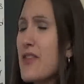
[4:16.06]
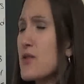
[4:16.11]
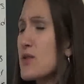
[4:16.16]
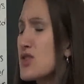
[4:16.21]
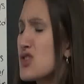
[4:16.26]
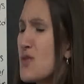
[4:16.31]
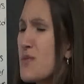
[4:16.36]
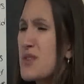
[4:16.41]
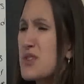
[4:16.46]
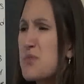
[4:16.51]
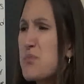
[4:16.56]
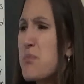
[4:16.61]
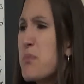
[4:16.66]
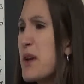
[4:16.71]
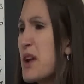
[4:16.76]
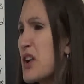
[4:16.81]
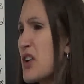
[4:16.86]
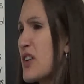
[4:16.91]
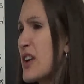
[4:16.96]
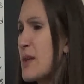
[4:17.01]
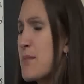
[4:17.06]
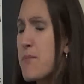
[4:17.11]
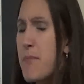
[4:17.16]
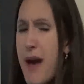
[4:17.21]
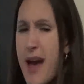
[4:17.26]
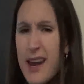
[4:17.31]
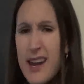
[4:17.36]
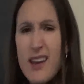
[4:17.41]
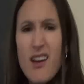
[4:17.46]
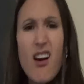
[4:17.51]
There was so much bickering,
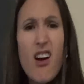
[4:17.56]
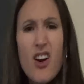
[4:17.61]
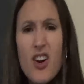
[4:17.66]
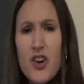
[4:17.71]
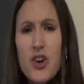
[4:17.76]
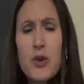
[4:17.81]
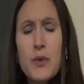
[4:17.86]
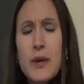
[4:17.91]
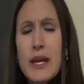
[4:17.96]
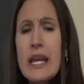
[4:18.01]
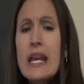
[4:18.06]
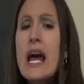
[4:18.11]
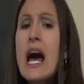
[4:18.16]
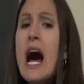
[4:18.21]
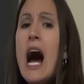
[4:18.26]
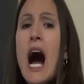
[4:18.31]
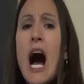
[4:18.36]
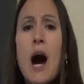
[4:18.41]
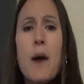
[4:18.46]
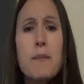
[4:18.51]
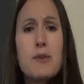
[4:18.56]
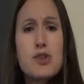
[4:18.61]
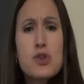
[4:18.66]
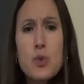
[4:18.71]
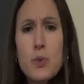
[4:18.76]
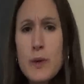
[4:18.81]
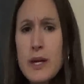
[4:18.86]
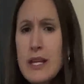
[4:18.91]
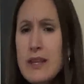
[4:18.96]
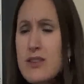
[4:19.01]
petty arguing
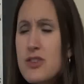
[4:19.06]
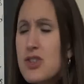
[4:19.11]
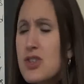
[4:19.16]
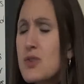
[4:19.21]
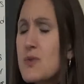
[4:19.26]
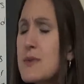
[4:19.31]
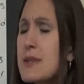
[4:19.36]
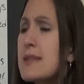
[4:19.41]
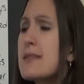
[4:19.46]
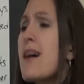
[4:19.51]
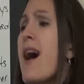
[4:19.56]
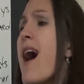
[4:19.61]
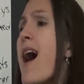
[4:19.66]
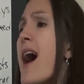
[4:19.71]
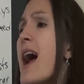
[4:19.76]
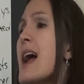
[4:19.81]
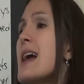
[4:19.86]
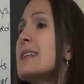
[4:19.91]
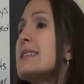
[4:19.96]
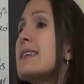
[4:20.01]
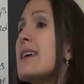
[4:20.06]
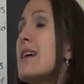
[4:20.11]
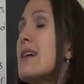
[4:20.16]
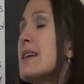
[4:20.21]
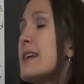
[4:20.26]
between the two sides.